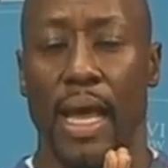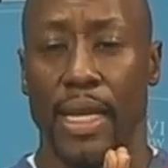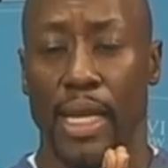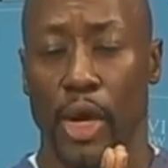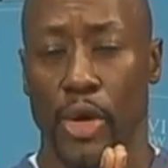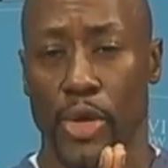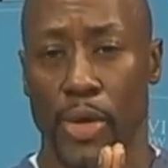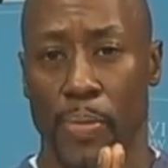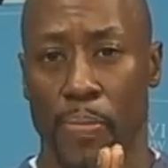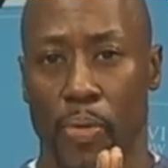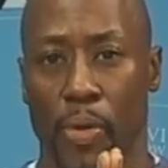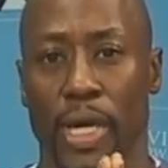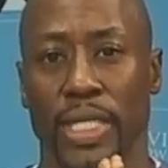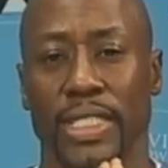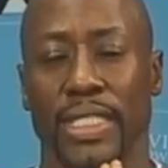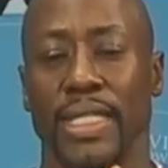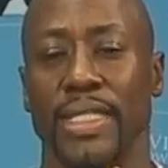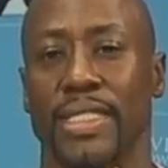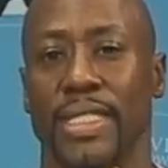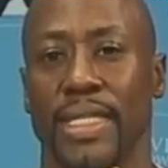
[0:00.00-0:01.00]
Now you're
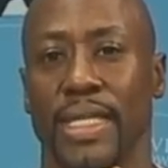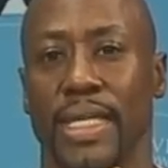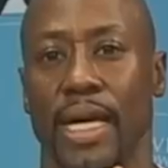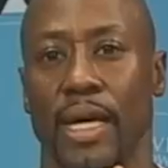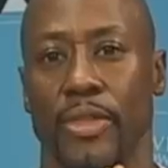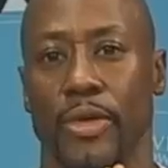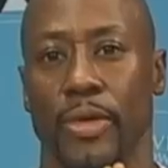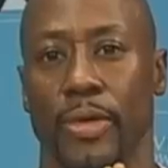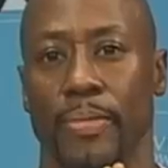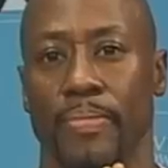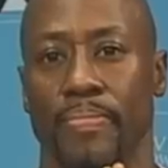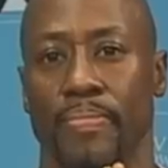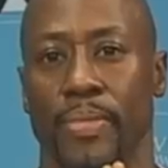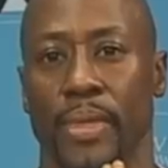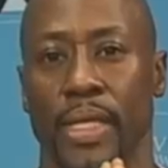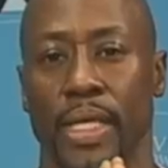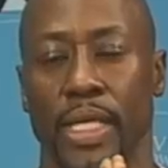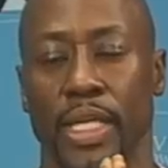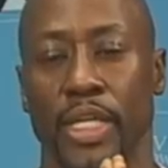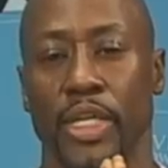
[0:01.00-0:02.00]
pressing together,
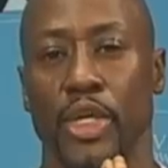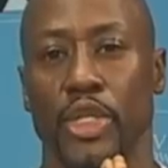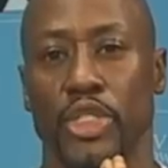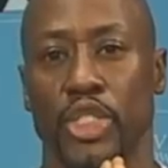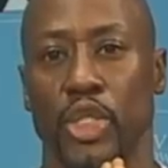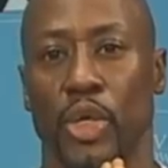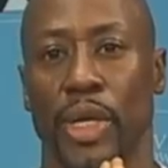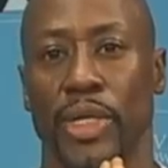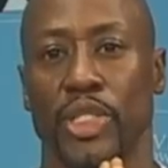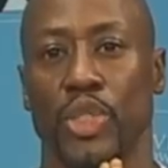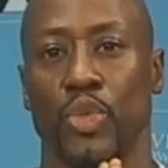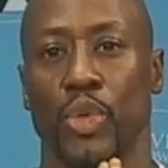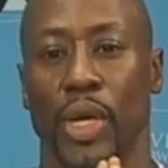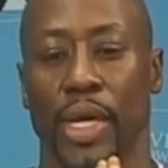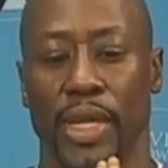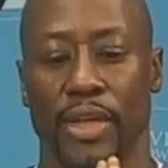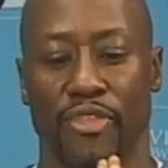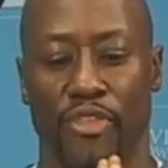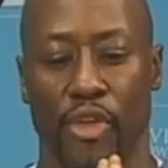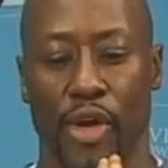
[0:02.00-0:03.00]
getting your joints
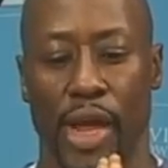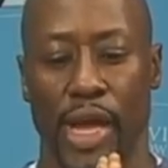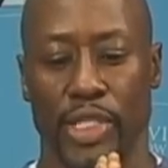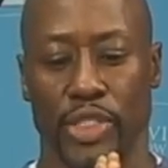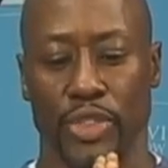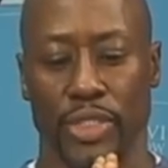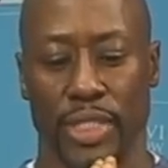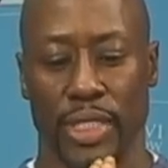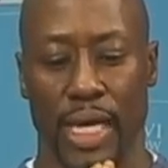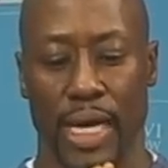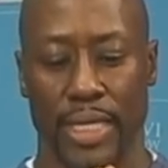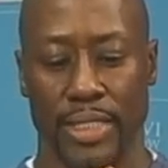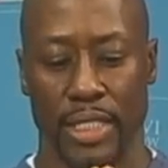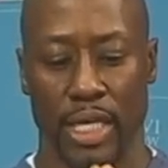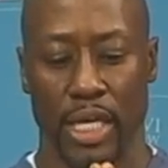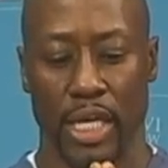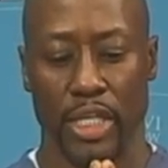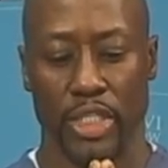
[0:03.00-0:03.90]
ready for exercise.